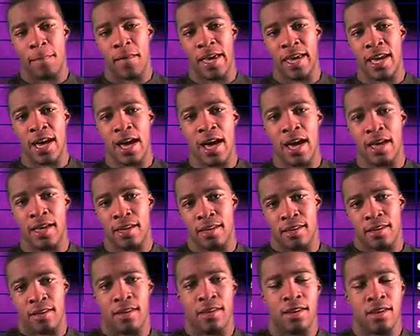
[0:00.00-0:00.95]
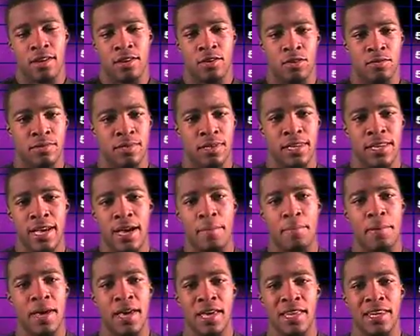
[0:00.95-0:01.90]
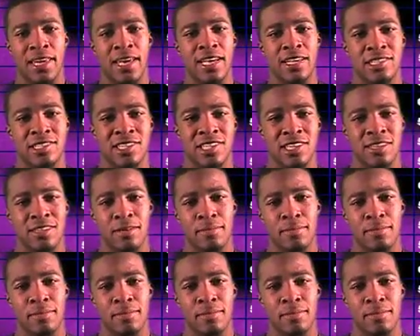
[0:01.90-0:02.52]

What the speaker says: they got, you know what I'm saying, they got paid last year.